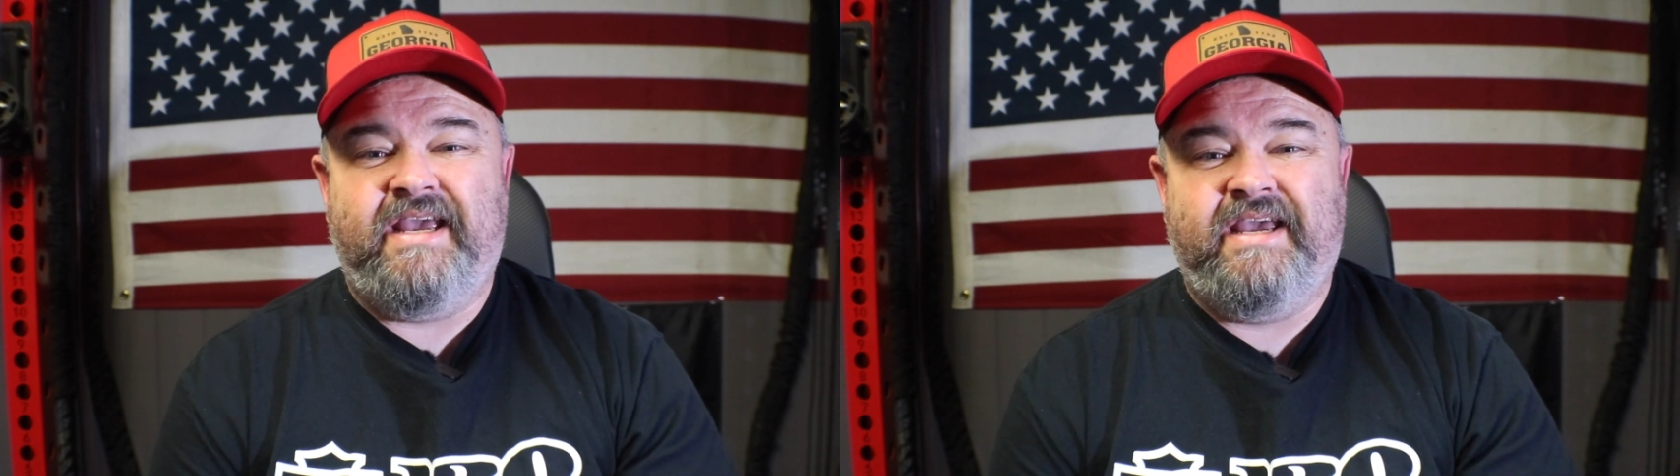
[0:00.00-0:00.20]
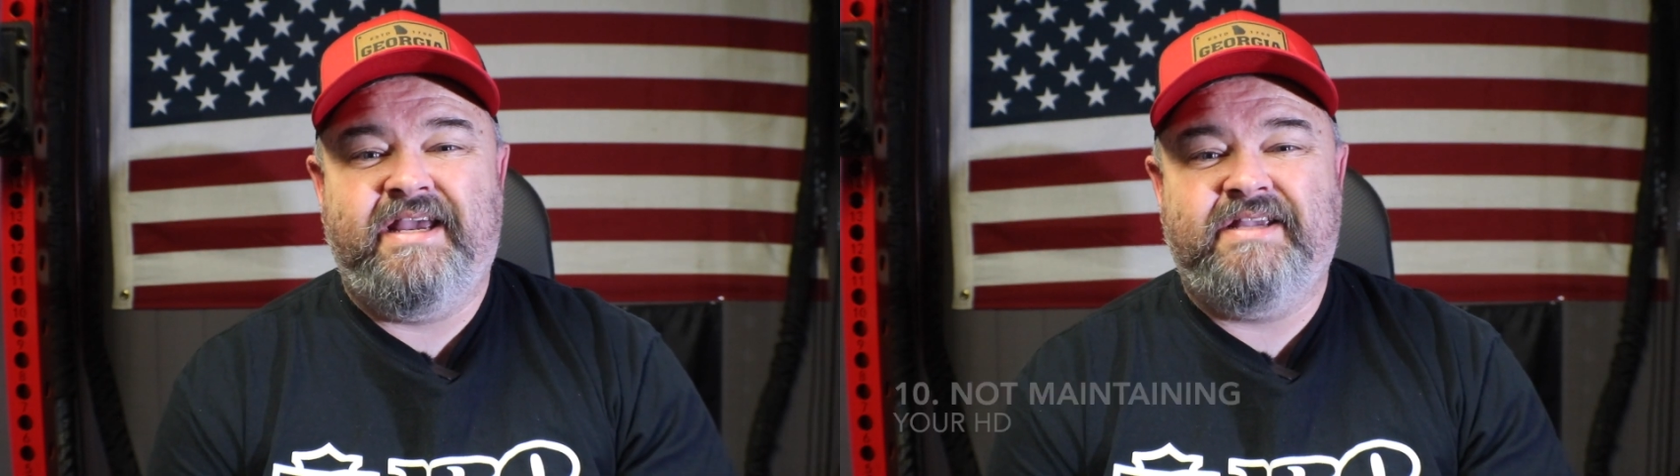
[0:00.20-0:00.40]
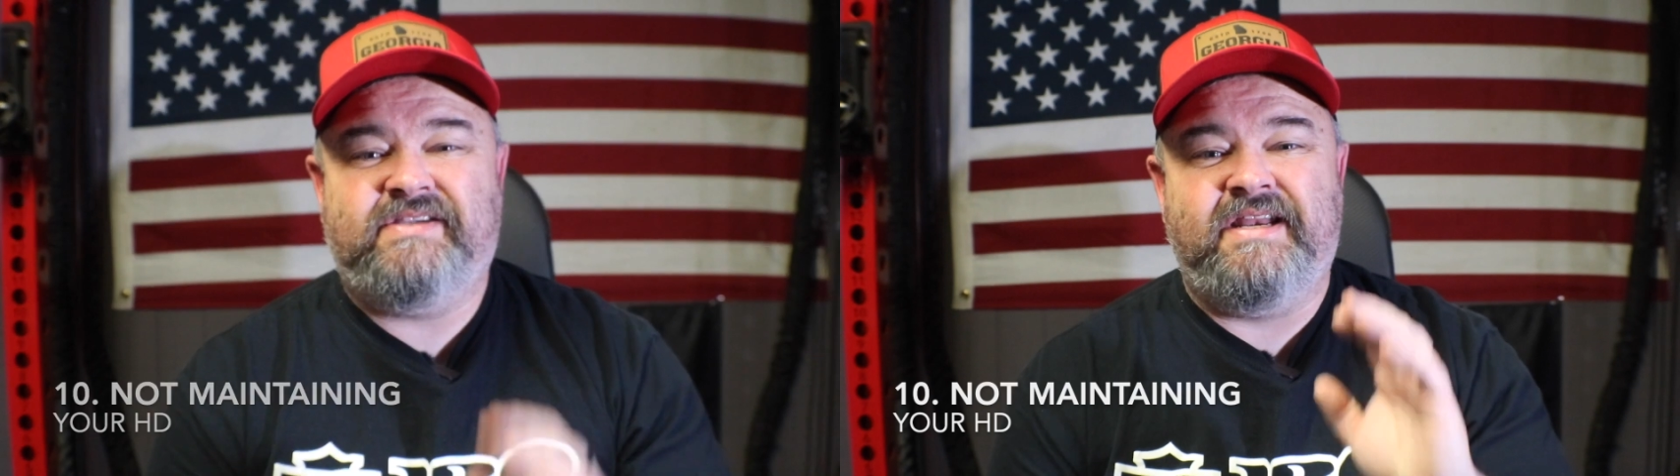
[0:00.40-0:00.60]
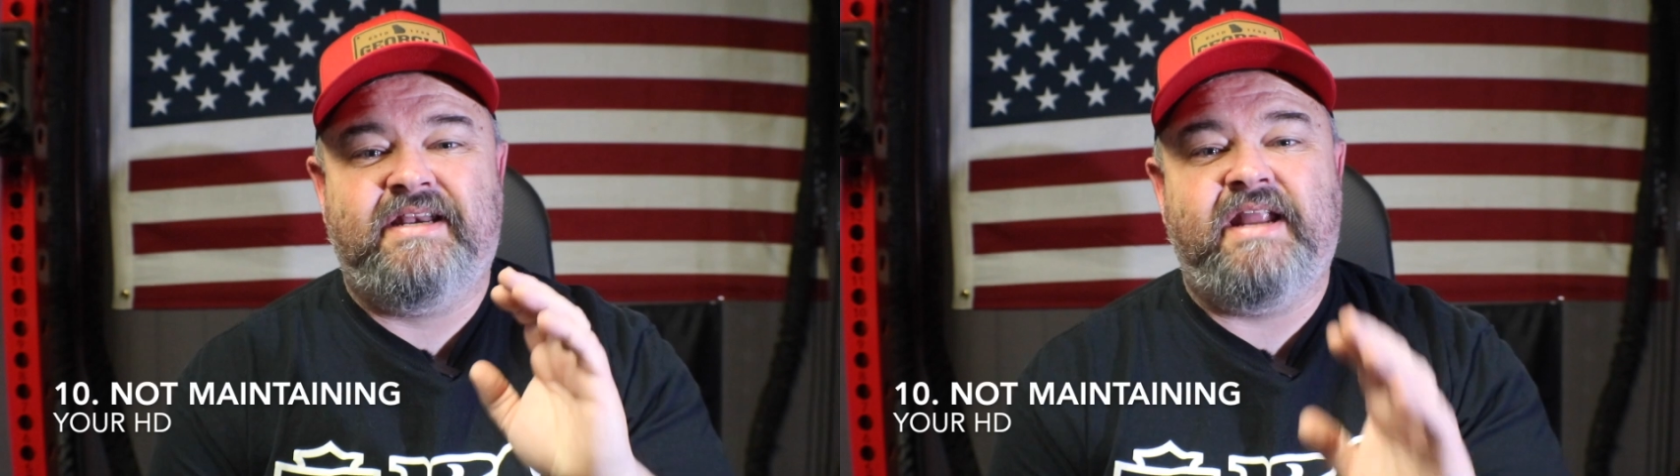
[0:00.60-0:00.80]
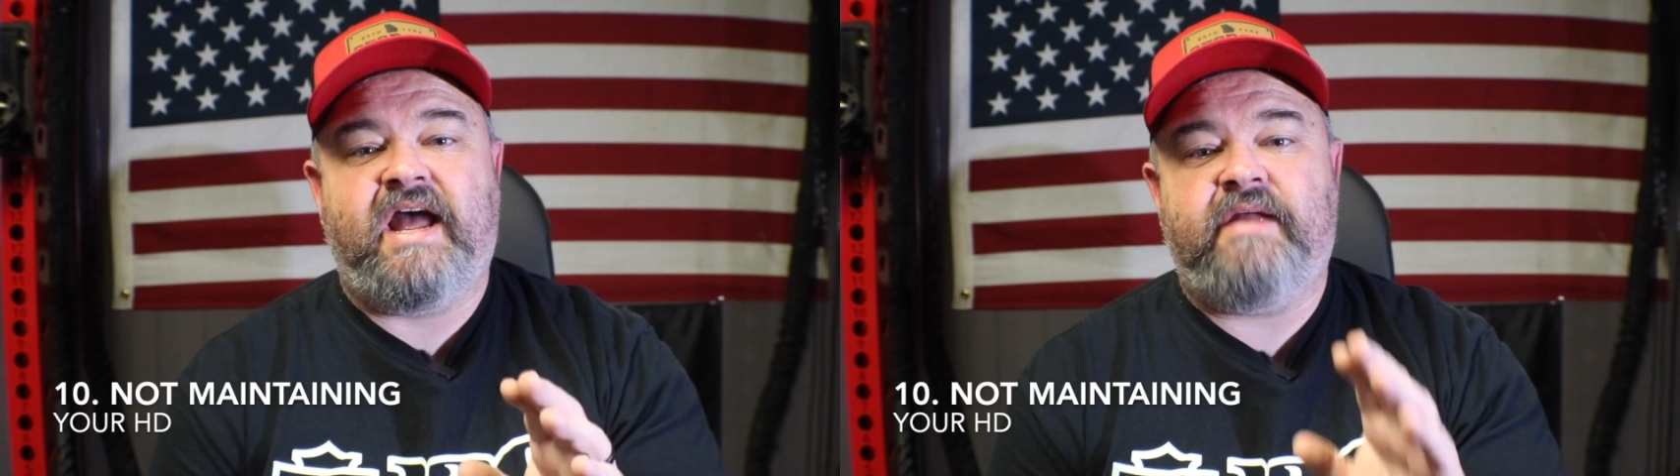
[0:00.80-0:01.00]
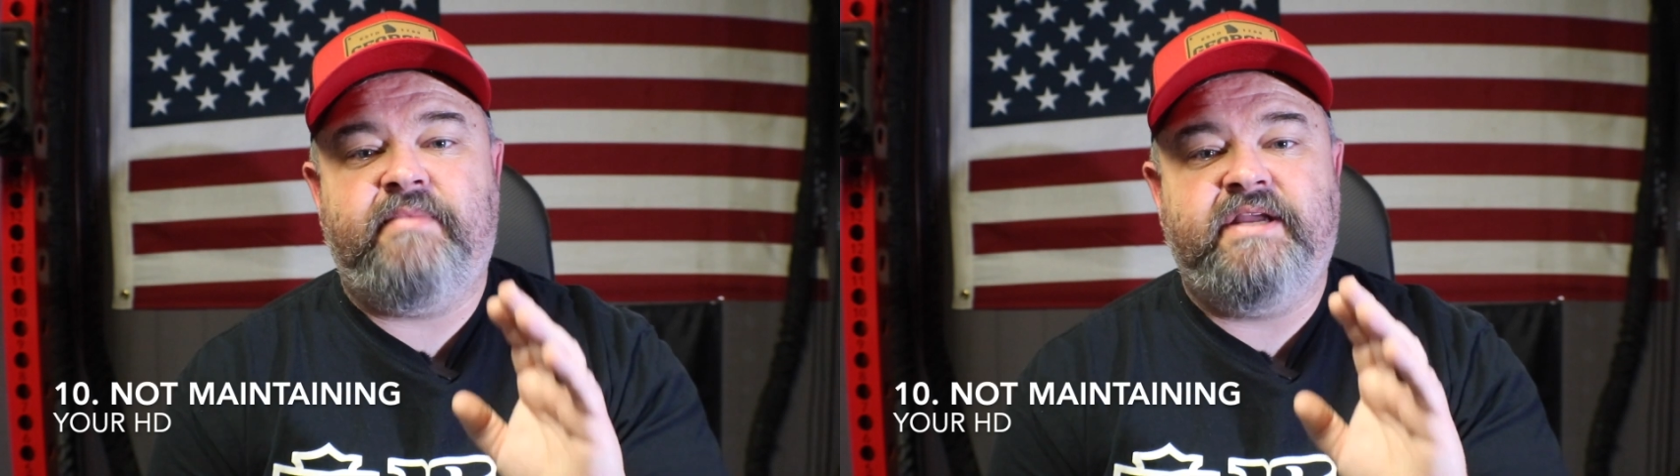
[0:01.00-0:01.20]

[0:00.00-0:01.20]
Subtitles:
is not